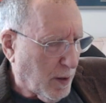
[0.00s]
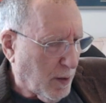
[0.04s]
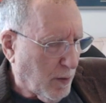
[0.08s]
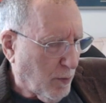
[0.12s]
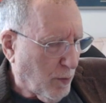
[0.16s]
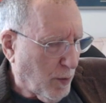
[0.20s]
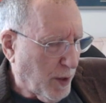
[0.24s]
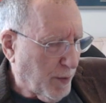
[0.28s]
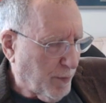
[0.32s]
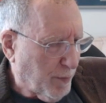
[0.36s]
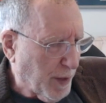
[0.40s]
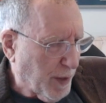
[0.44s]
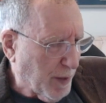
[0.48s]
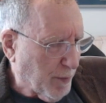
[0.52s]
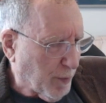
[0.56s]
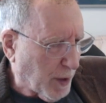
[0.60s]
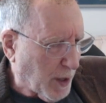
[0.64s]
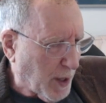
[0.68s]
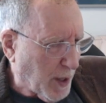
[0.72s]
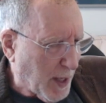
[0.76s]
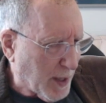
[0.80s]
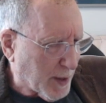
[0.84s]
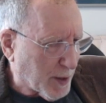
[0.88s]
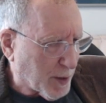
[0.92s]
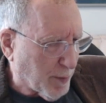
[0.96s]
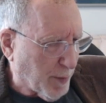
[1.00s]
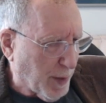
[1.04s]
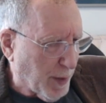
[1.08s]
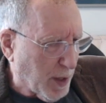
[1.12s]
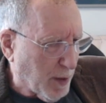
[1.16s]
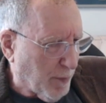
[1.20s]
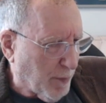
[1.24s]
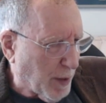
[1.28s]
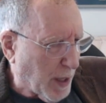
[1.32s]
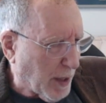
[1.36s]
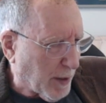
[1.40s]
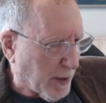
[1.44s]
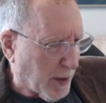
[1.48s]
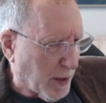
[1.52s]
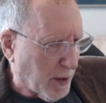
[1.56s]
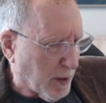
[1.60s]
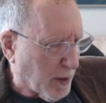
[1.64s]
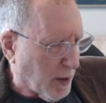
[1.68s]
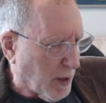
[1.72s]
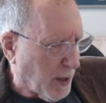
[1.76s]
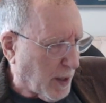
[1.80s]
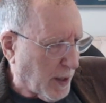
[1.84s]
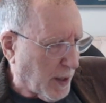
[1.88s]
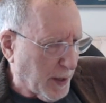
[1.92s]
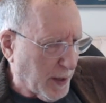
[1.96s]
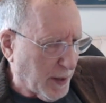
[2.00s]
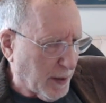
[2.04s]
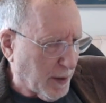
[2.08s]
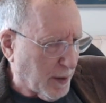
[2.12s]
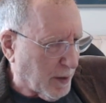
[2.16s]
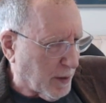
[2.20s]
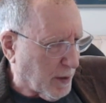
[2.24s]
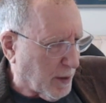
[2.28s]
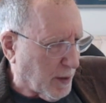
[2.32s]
when people ask me about it, I